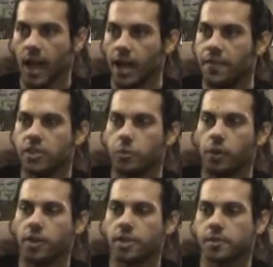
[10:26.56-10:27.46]
And this
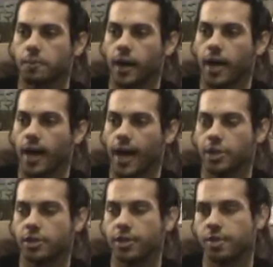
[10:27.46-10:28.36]
works by
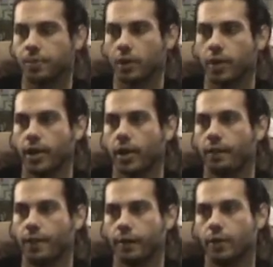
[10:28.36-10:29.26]
actually exploiting
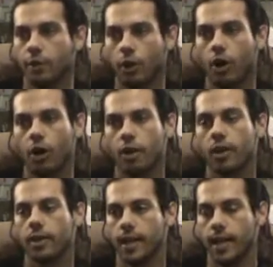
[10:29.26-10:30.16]
a very
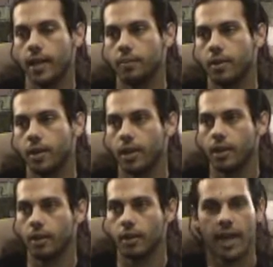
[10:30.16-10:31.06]
long name
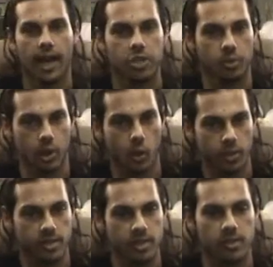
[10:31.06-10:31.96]
in the actual
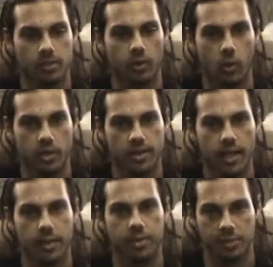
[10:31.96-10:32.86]
horse
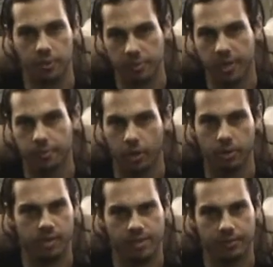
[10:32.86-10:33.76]
name. It's supposed to be
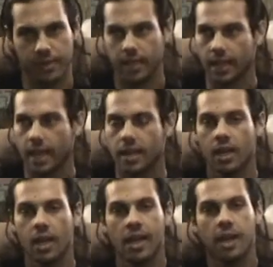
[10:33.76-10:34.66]
Epona or something like
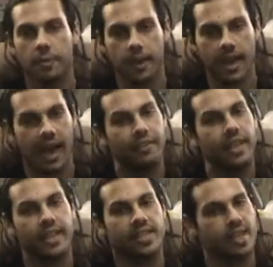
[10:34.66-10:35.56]
that. By
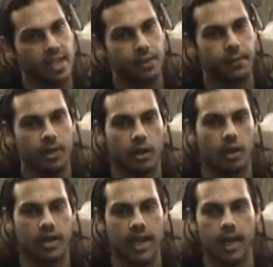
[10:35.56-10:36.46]
having an excessively
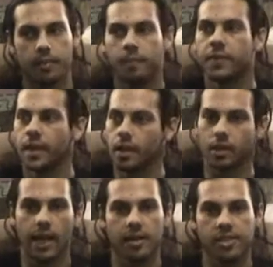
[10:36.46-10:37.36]
long name, it
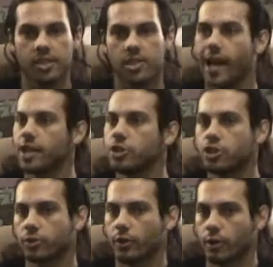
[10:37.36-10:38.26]
allows us to actually
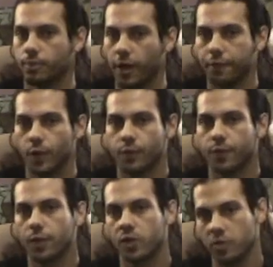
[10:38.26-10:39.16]
trigger a buffer
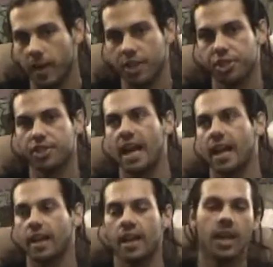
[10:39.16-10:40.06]
overflow, smash a
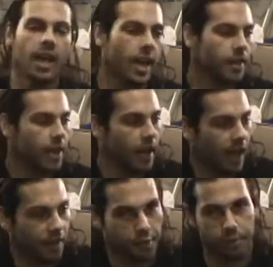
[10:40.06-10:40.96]
stack, and then
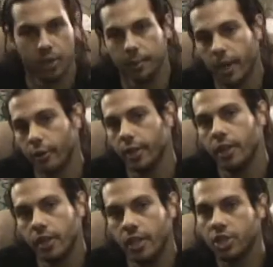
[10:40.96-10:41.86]
have a
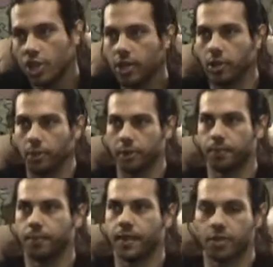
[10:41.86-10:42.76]
preliminary chain
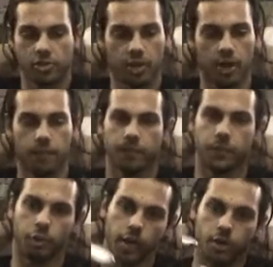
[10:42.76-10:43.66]
loader. So,
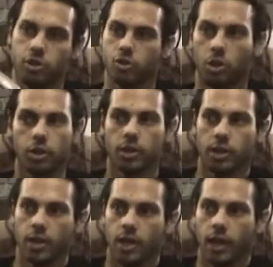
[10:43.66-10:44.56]
we got our controller,
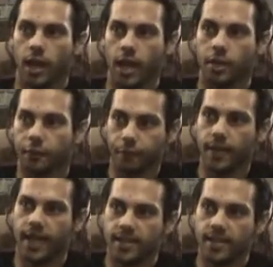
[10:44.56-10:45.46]
and the
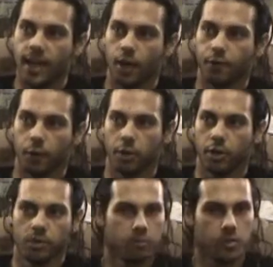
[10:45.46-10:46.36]
front SD elf
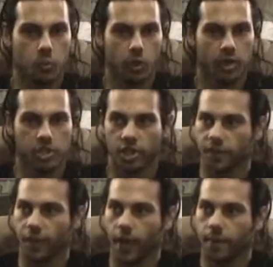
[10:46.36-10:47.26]
loader working
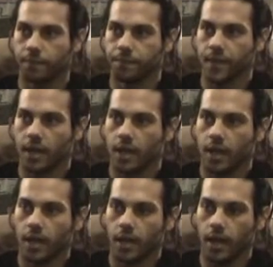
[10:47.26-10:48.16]
just fine.
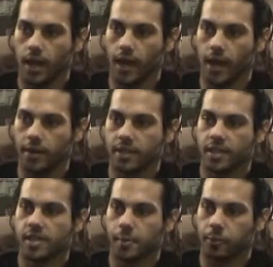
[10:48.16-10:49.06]
And it's
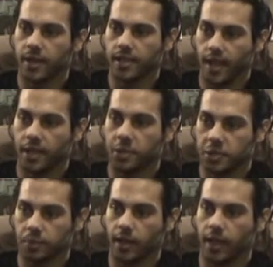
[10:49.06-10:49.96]
going to say, press A to
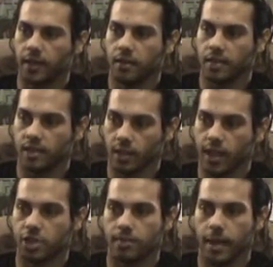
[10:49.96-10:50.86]
display the
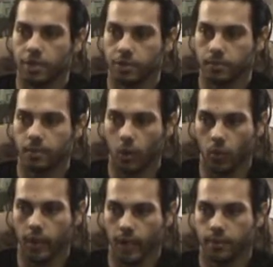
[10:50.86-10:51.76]
selection menu.
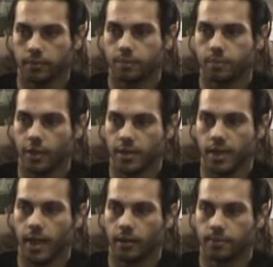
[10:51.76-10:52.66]
Okay,
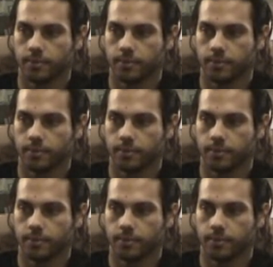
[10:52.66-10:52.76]
pressing A.